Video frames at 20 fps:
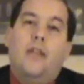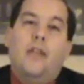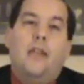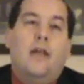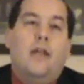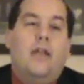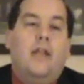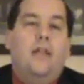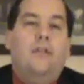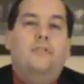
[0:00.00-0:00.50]

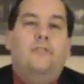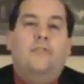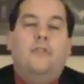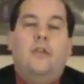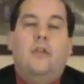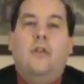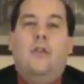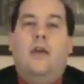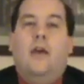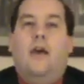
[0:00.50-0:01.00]
Now,
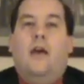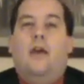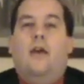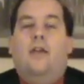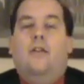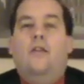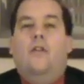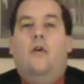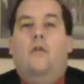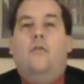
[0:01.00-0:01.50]
he's
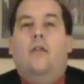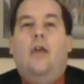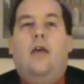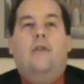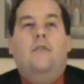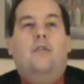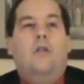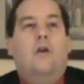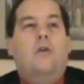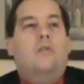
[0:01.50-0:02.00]
uh, no
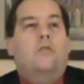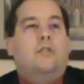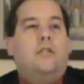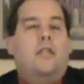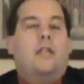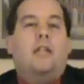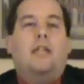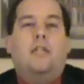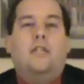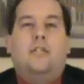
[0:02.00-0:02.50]
doubt knows
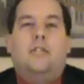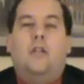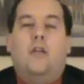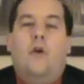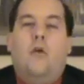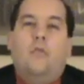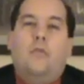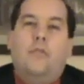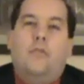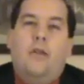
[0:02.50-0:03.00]
he needs to
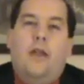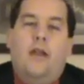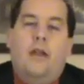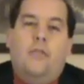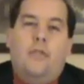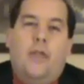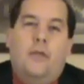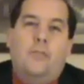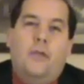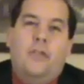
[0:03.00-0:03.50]
go to
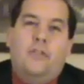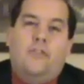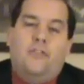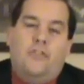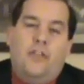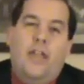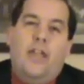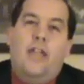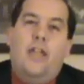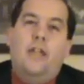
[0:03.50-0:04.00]
there. They've been
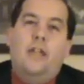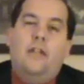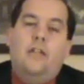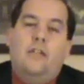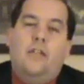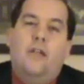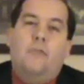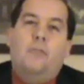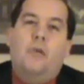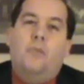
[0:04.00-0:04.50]

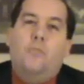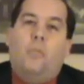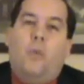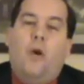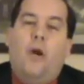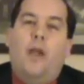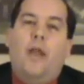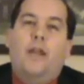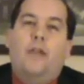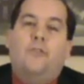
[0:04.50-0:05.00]
singing, they've been
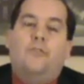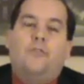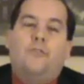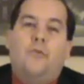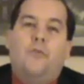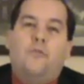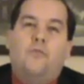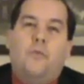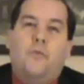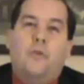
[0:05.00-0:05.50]
praying, and
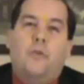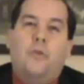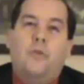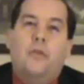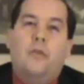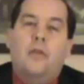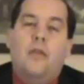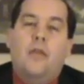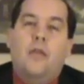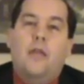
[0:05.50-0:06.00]
so
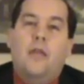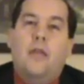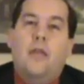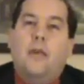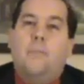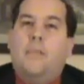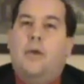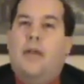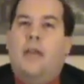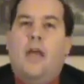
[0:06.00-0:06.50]
forth.
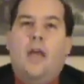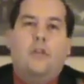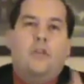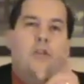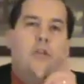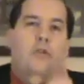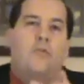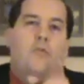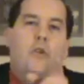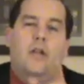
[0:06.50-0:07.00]
But now
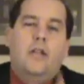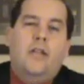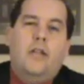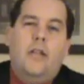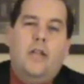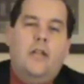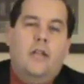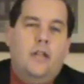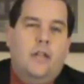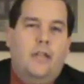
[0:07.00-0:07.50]
you
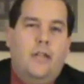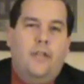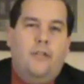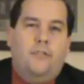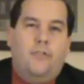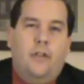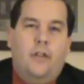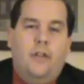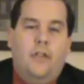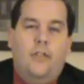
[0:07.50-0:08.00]
really need to
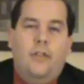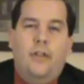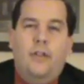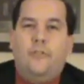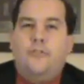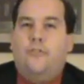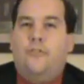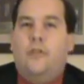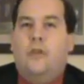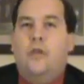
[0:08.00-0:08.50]
listen to
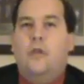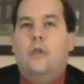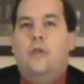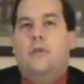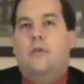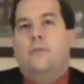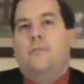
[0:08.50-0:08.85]
this